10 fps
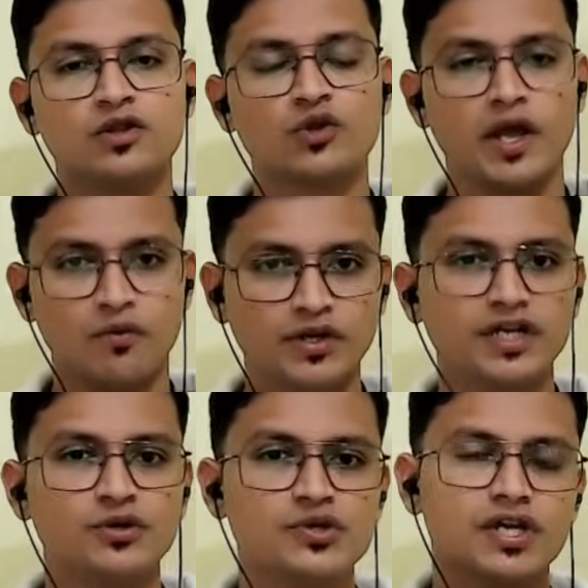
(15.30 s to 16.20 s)
So I
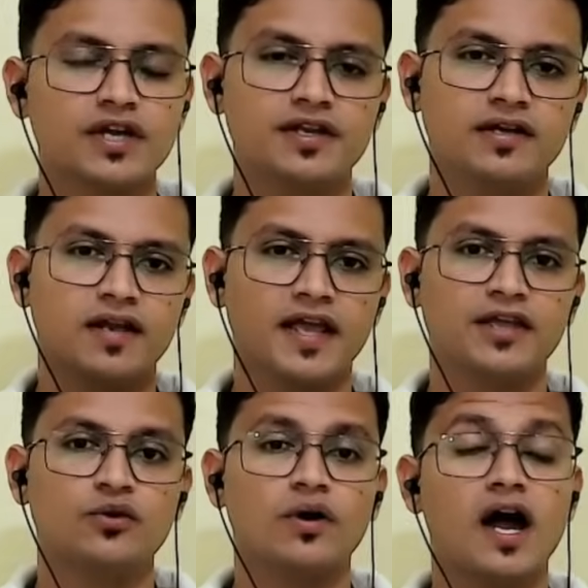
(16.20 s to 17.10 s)
wanted to share here,
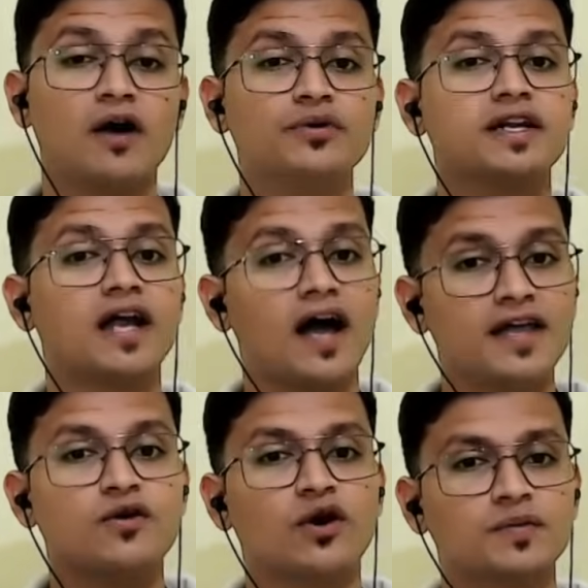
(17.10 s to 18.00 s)
like, you know, how did
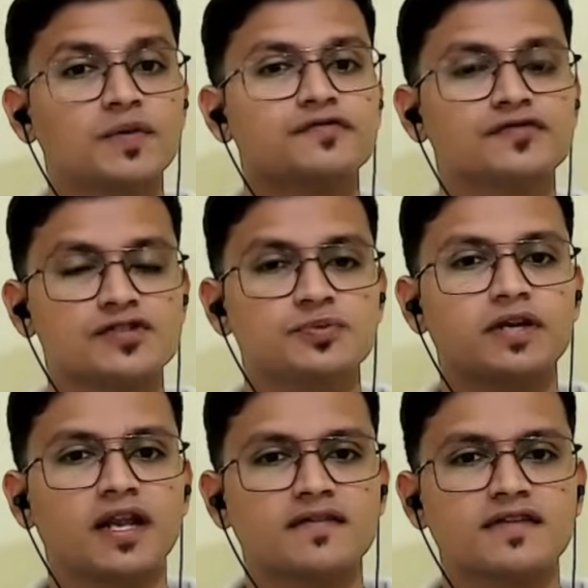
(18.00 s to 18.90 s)
I got my first
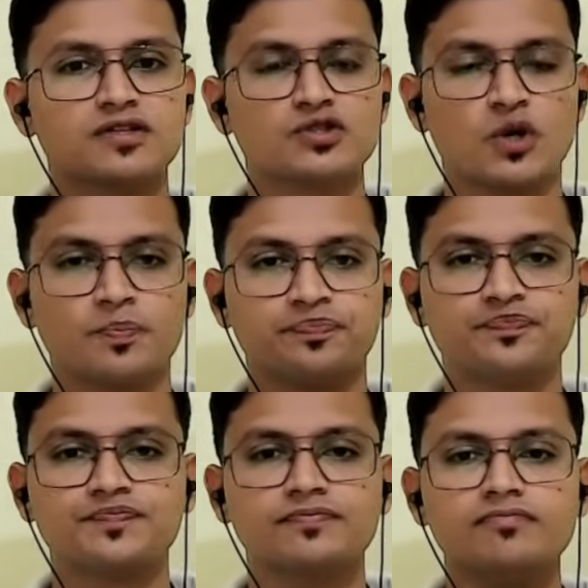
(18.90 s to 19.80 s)
freelancing job?
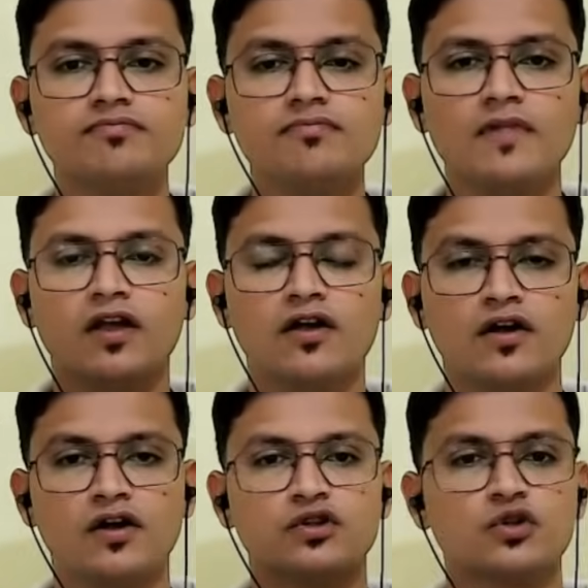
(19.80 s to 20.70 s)

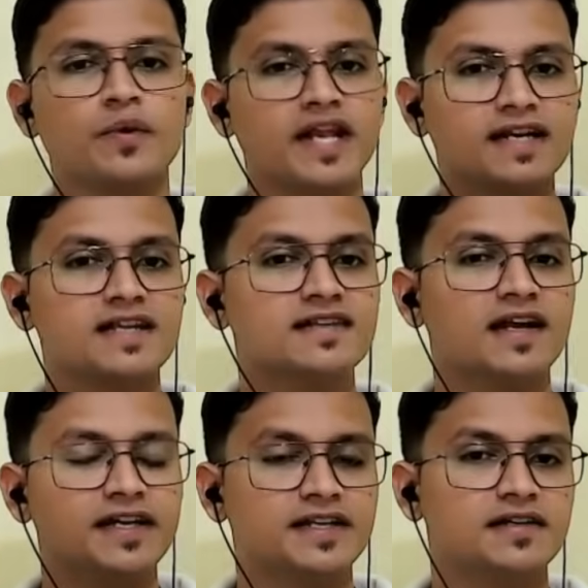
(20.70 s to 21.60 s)
So when I
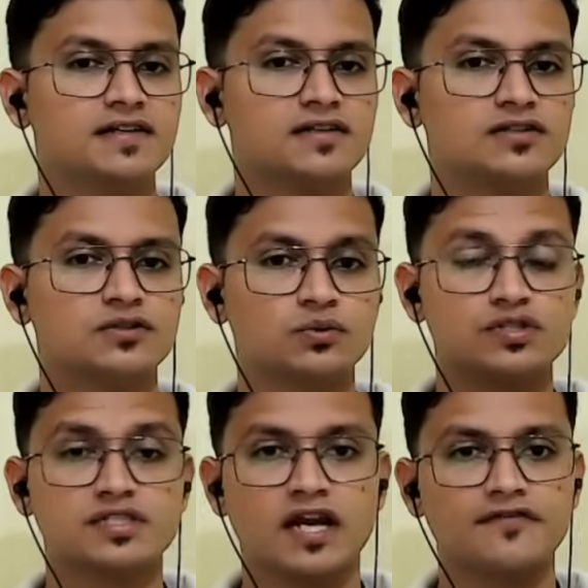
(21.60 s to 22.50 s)
decided
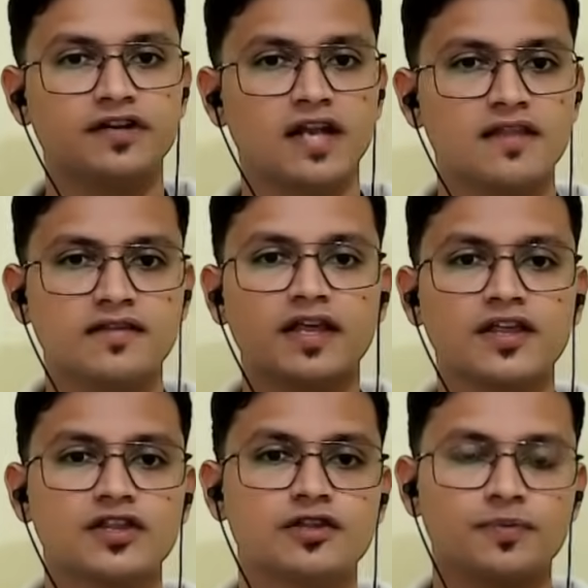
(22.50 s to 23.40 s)
to start
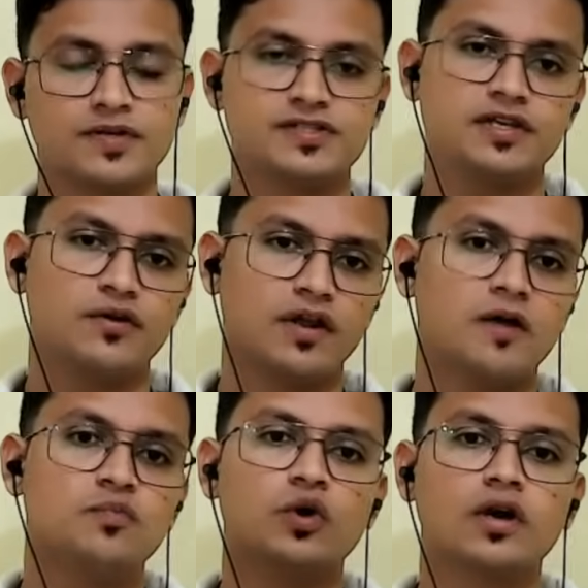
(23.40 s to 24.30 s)
freelancing, especially on
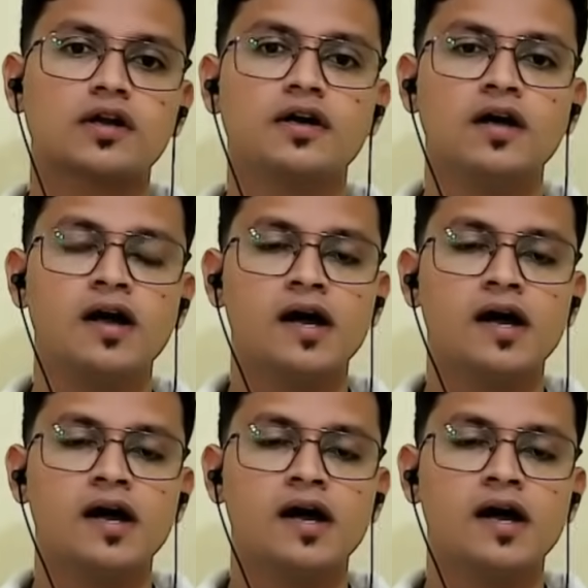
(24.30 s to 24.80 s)
Upwork,